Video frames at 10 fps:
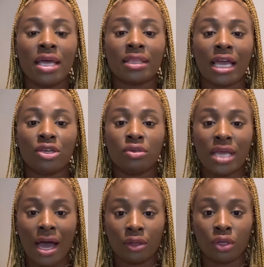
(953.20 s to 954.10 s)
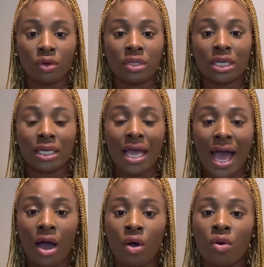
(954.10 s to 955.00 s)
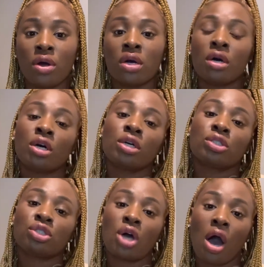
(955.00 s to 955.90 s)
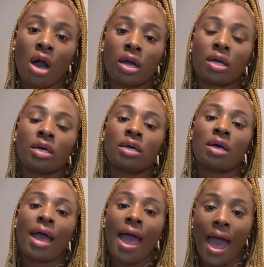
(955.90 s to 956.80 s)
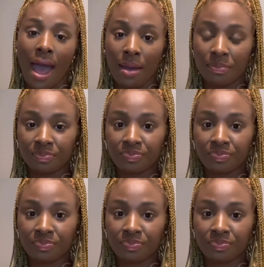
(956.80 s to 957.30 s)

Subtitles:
that you download the KAKAO Talk app.